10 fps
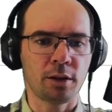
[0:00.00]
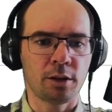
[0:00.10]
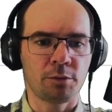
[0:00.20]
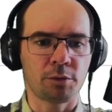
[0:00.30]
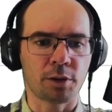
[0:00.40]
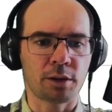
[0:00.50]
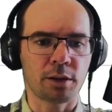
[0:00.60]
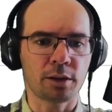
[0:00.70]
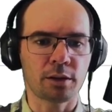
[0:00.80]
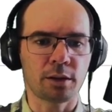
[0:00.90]
For the
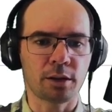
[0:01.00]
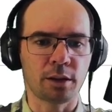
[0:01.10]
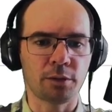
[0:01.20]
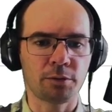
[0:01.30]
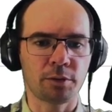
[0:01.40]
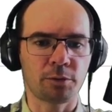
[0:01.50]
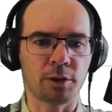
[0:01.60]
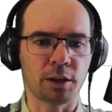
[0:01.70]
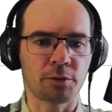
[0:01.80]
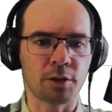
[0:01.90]
second half,
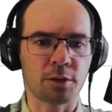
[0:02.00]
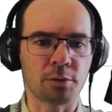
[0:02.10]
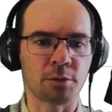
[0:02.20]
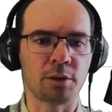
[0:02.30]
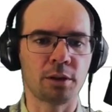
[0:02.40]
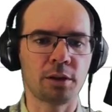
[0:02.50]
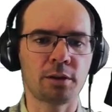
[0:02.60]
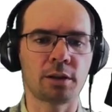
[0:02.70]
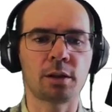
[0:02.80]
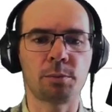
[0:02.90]
5 and 2, the list
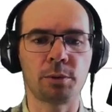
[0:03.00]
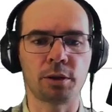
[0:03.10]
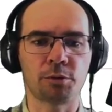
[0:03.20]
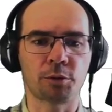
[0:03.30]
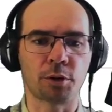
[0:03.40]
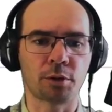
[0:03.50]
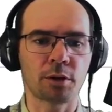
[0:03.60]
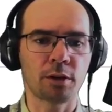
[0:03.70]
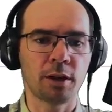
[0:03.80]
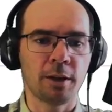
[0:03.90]
is split
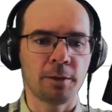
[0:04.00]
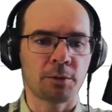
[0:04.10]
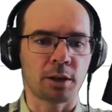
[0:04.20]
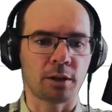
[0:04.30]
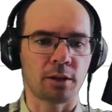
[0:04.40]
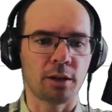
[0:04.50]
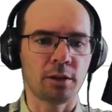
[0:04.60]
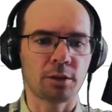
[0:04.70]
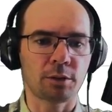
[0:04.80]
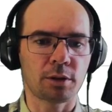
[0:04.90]
further, and then
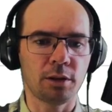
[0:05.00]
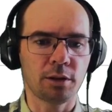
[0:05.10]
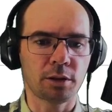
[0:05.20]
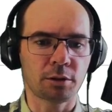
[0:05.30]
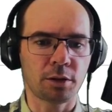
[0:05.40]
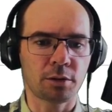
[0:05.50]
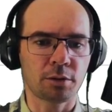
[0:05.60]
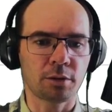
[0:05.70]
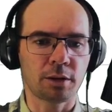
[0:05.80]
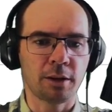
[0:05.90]
the results are
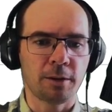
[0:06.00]
returned.